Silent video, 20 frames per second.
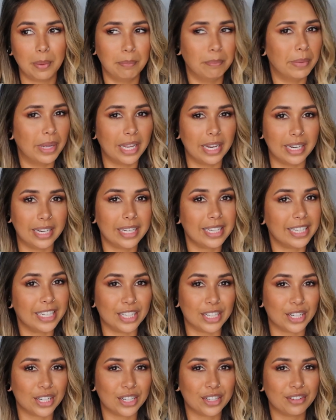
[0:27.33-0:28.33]

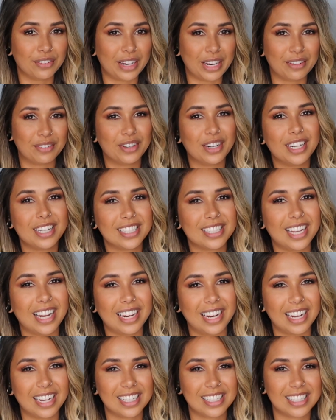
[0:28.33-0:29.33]
mid-year favorites, I
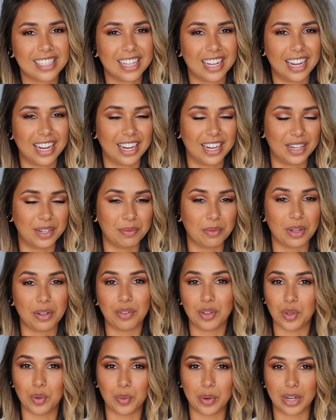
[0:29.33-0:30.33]
guess,
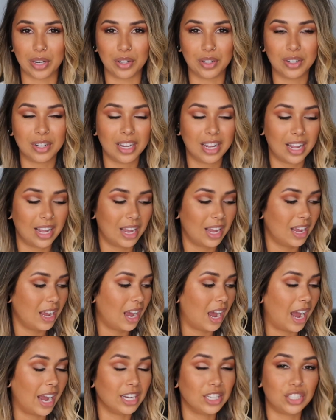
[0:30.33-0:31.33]
if you will.
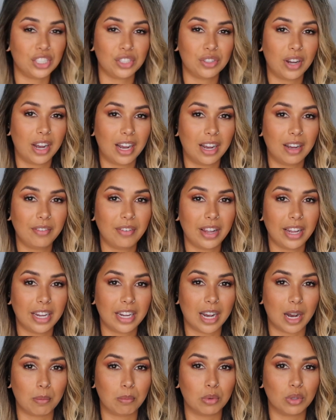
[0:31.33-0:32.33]
I do have a
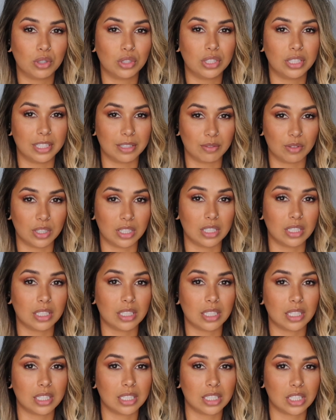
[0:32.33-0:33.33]
couple
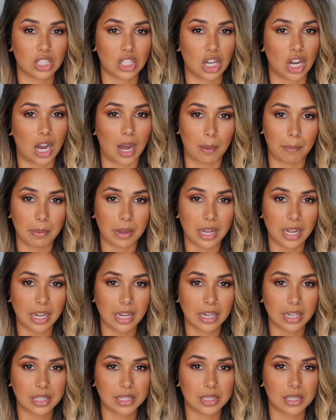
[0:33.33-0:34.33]
different
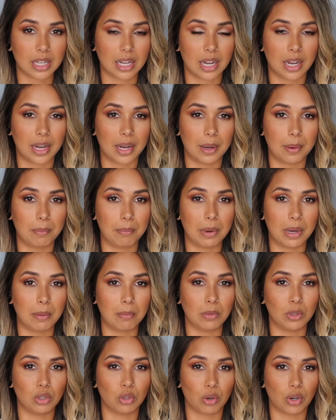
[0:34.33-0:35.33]
topics, but
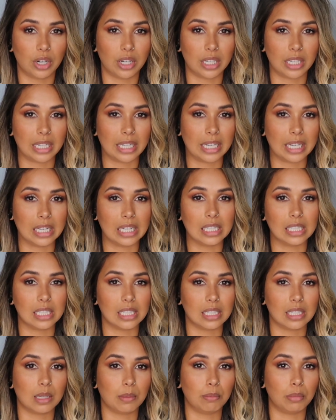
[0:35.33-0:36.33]
majority
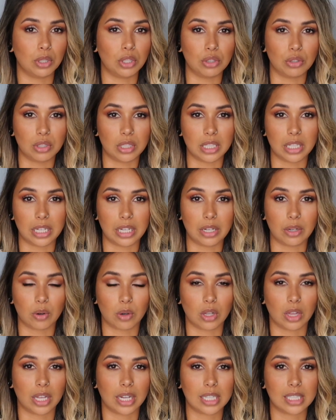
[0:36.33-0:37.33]
is beauty
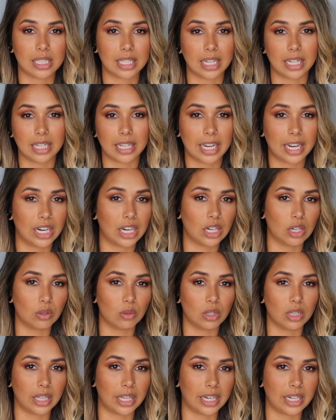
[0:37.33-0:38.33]
or like skincare
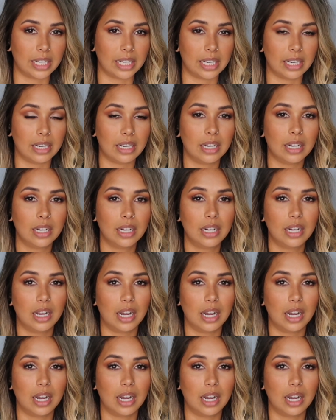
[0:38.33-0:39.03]
related.